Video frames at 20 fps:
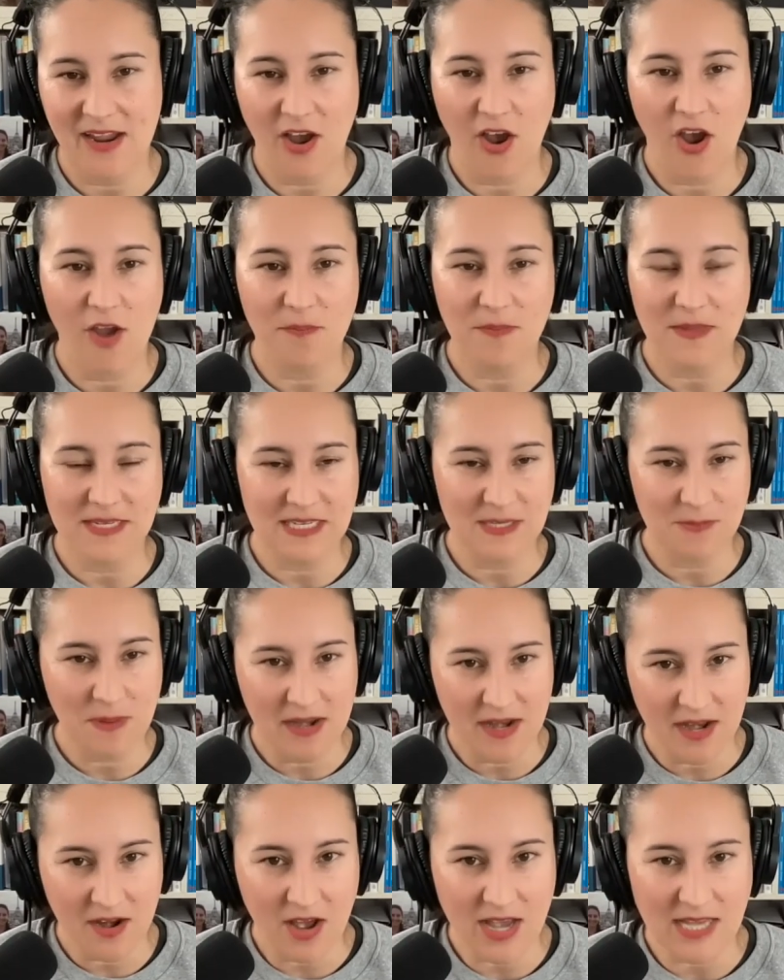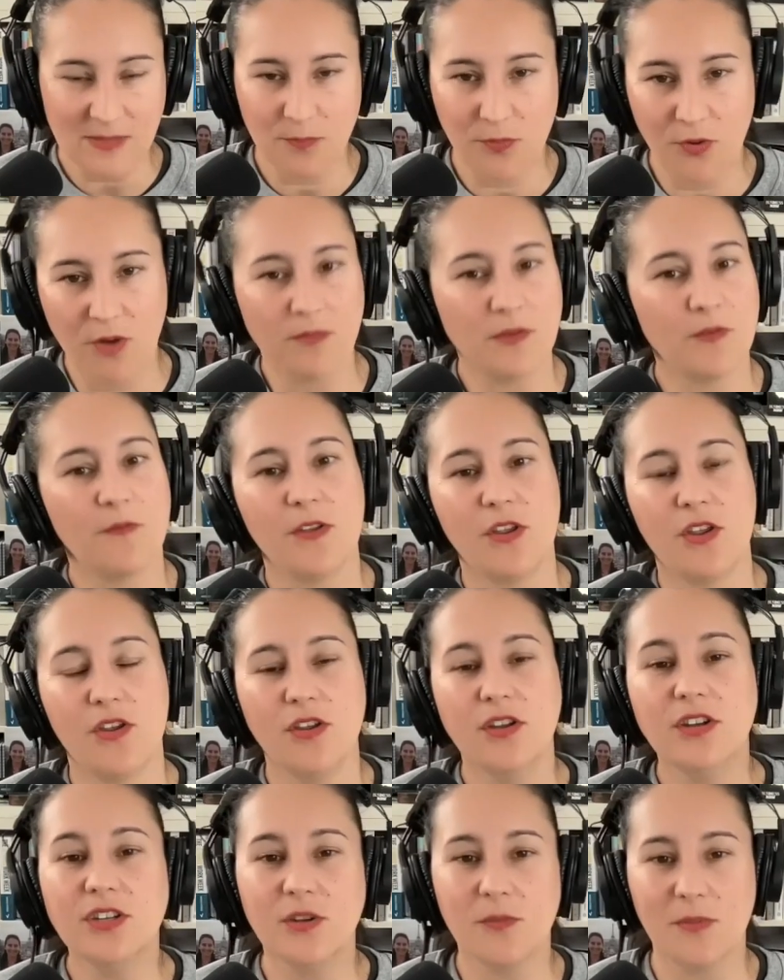I hope this has been a nice prompt for
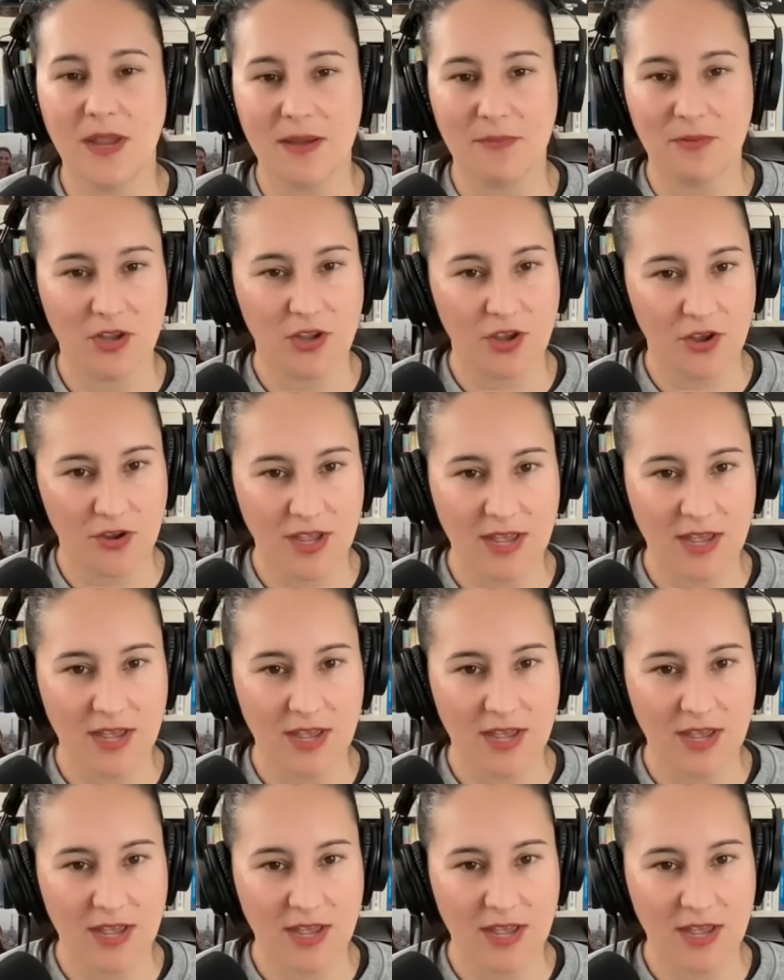you to be able to go,